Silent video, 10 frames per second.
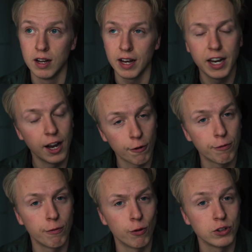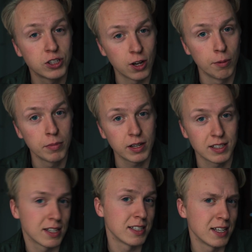enough for some
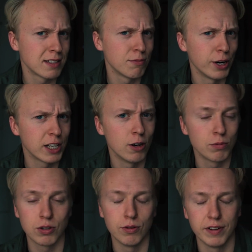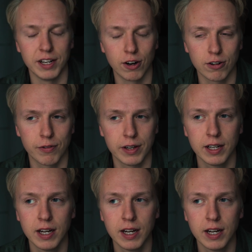instances when it comes to videography.